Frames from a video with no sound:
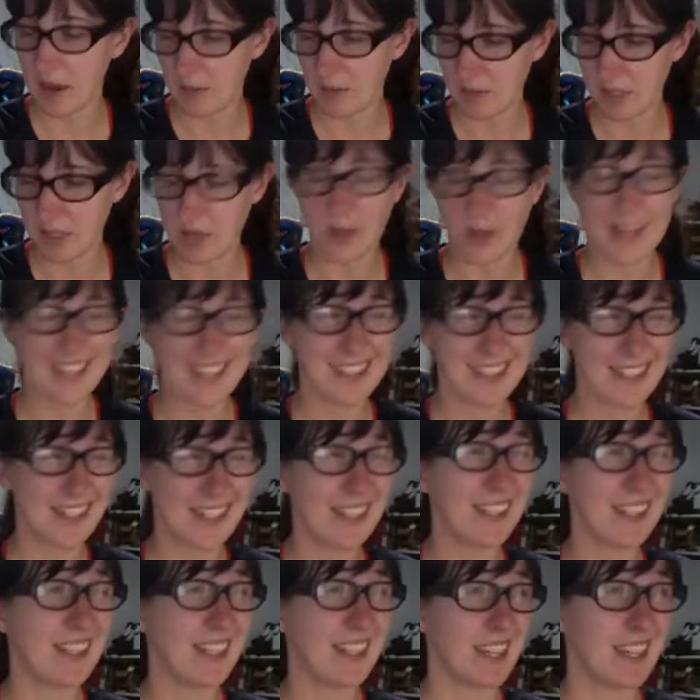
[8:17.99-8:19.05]
So
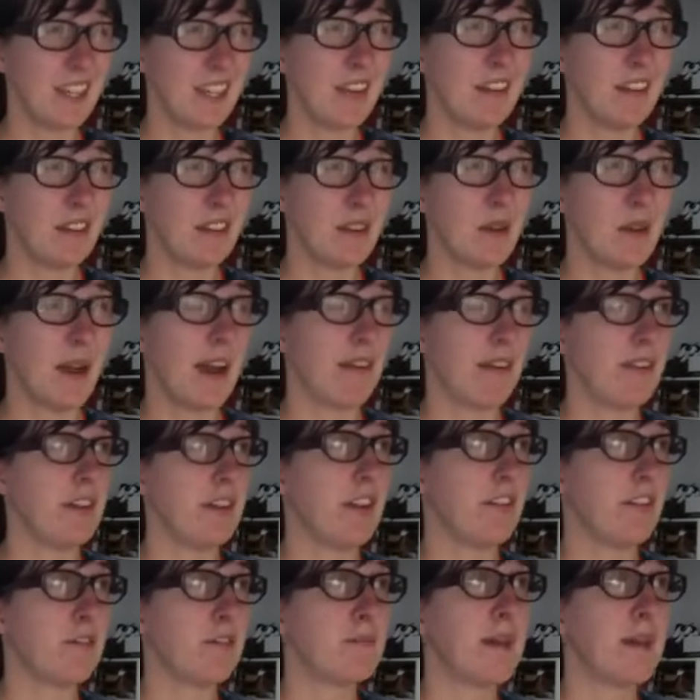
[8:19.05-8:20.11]
ideally, you have
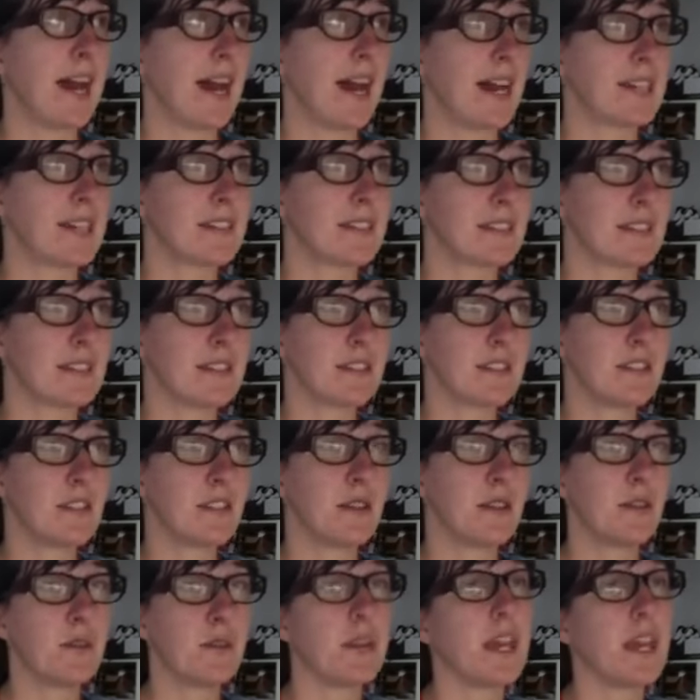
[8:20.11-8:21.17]
enough masks
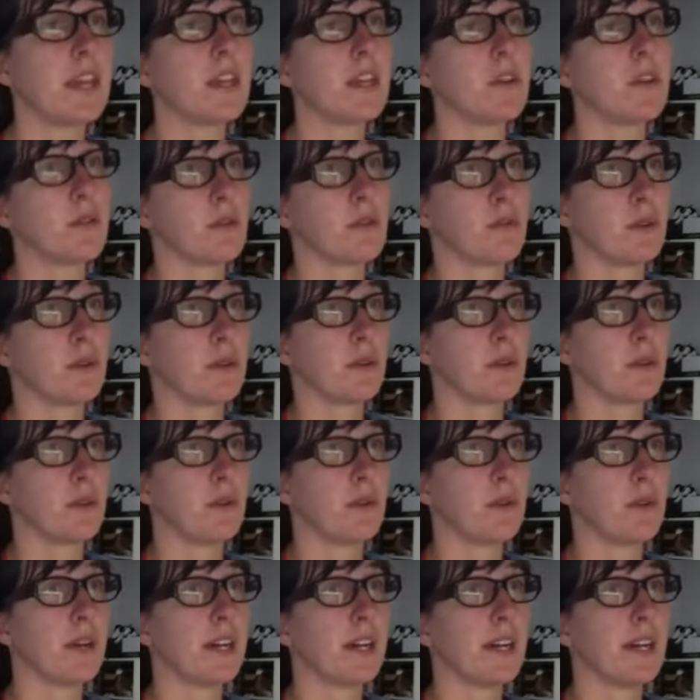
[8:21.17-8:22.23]
to get you through